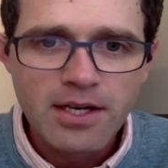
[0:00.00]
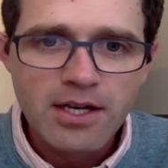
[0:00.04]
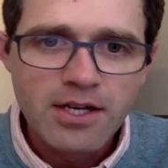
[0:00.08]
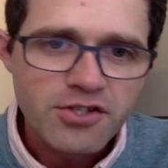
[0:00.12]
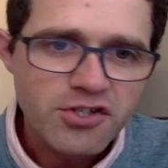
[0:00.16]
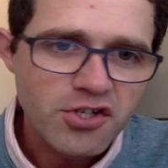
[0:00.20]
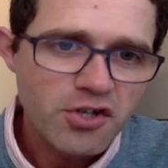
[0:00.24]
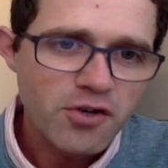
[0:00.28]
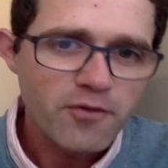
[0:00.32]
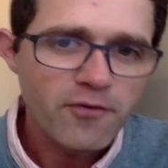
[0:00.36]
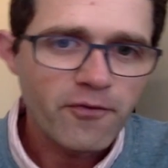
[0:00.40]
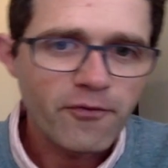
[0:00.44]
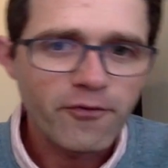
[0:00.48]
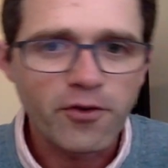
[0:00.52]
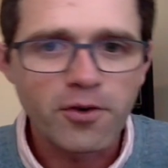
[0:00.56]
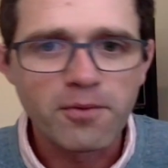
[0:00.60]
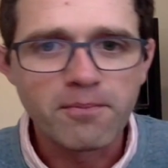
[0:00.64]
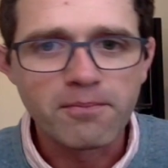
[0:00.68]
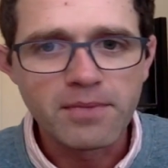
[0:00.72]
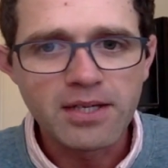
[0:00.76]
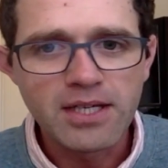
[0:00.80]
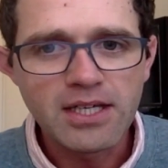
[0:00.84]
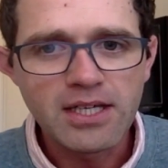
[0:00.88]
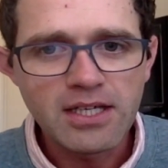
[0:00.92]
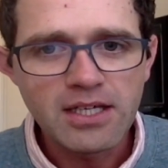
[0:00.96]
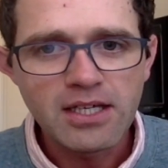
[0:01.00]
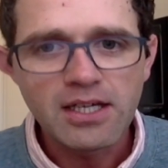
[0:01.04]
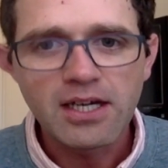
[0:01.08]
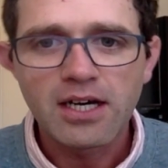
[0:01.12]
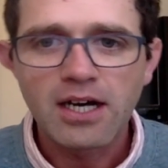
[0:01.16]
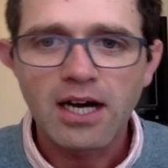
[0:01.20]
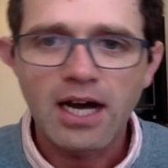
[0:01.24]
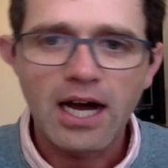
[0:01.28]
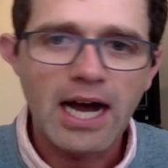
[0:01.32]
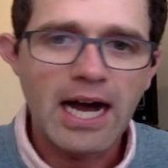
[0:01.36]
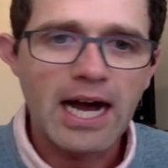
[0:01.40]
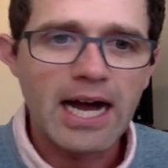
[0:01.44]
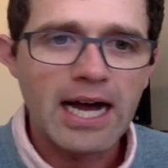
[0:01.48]
So for me,
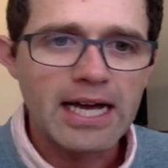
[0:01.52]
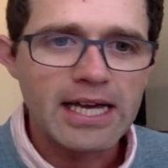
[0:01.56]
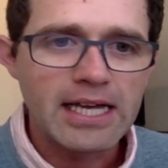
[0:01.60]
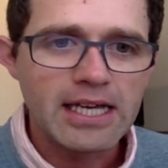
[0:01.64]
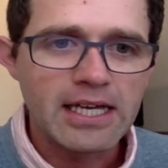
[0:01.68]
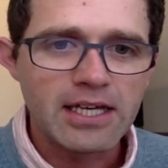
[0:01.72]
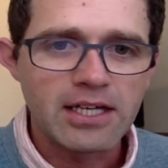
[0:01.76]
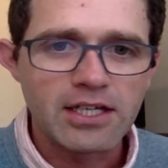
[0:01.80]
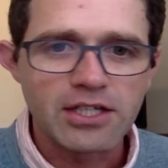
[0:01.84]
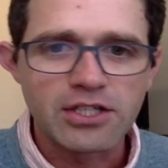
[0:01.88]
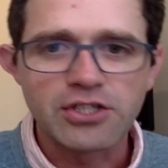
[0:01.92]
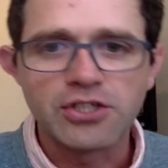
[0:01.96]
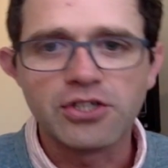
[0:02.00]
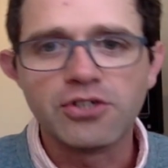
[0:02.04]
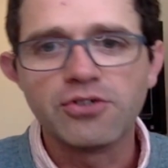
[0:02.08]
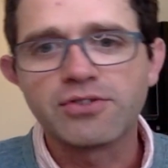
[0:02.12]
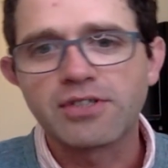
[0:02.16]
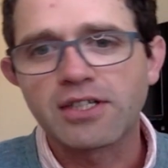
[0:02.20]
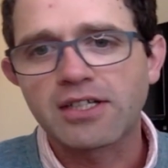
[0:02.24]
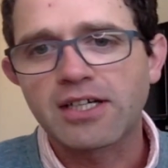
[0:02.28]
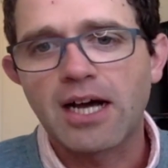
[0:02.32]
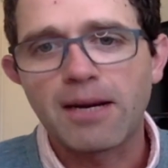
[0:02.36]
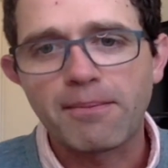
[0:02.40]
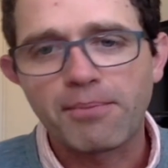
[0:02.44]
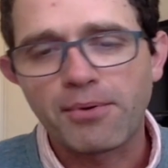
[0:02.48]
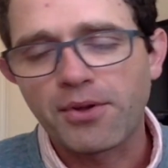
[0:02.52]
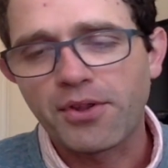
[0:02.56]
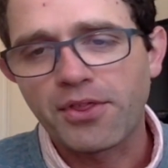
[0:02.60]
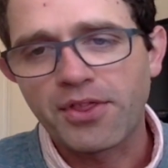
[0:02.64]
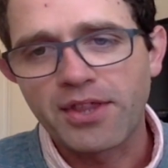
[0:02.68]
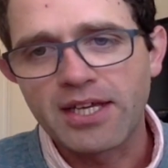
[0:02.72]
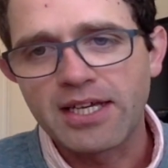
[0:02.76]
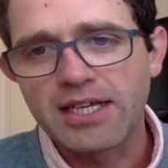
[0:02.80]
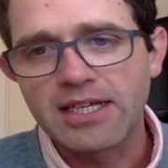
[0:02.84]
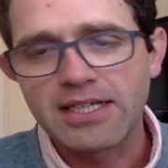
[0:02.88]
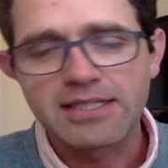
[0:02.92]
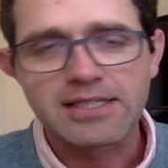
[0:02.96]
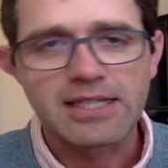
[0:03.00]
I use a couple
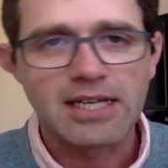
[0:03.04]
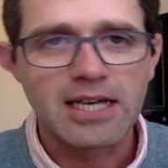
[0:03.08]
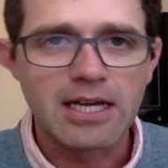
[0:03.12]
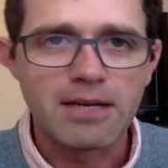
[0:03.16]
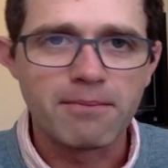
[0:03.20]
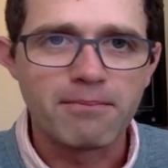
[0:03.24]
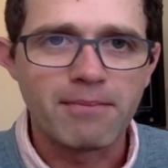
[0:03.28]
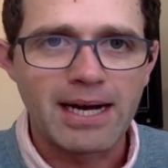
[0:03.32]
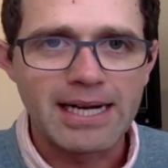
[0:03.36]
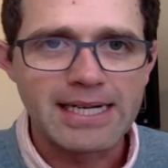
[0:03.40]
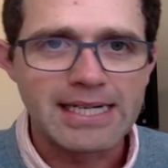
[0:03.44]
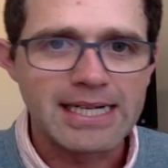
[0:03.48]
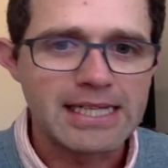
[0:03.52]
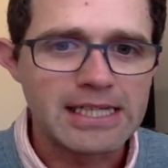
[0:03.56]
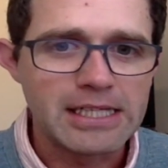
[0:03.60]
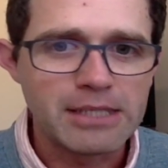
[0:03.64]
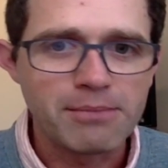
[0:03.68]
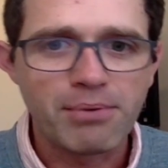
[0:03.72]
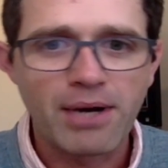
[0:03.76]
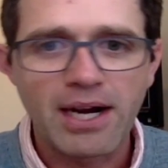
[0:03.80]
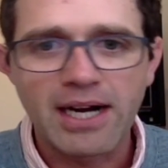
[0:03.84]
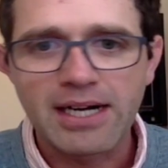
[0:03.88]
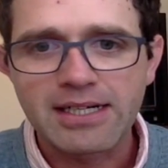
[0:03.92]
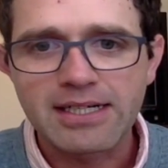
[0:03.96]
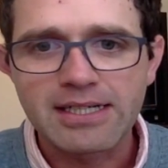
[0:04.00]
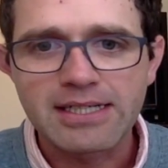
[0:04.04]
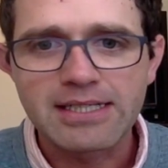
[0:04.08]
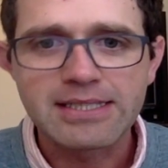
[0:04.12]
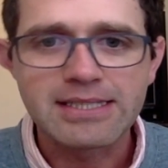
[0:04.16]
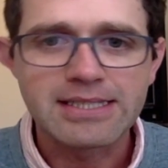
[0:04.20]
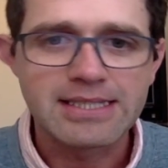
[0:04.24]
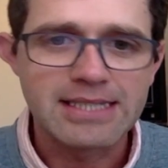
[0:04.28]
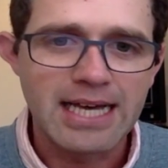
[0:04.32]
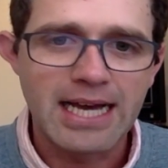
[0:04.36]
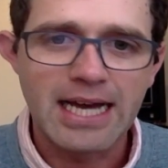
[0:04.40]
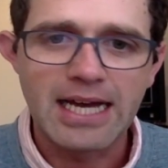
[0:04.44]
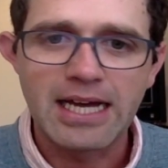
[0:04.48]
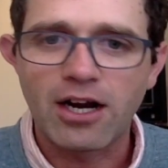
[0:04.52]
things in my daily practice
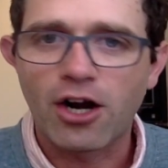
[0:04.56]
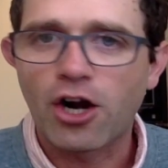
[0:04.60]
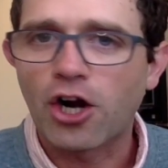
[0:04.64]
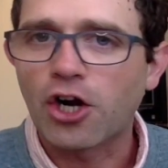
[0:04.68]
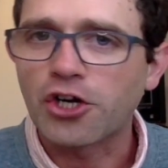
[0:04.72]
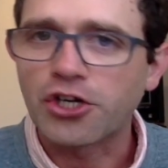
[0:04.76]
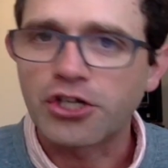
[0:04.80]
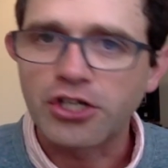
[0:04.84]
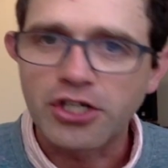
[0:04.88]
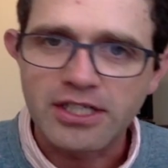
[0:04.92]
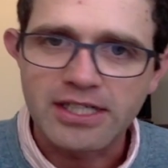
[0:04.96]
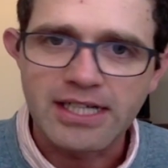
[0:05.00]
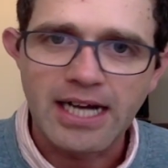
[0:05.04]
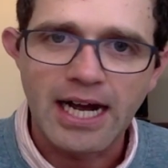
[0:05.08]
that are good